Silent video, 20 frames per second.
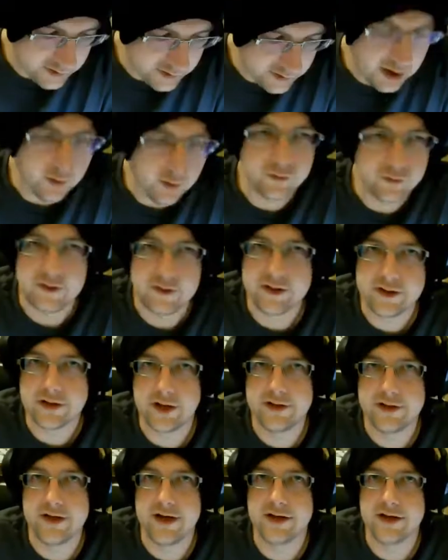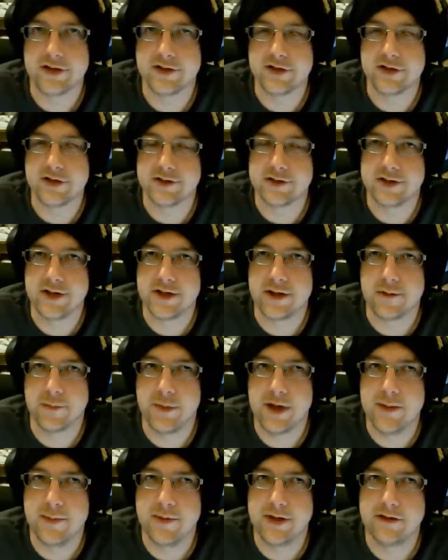I did actually just think
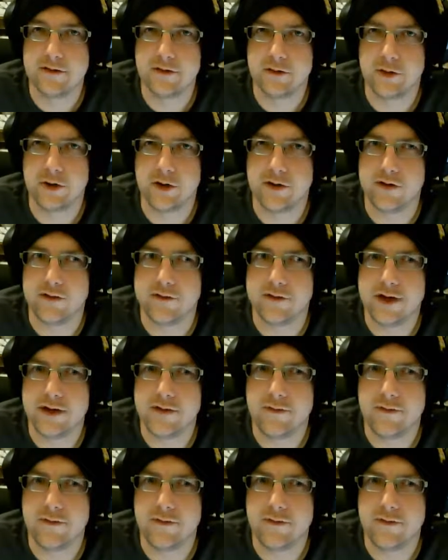maybe it's on an unsaved.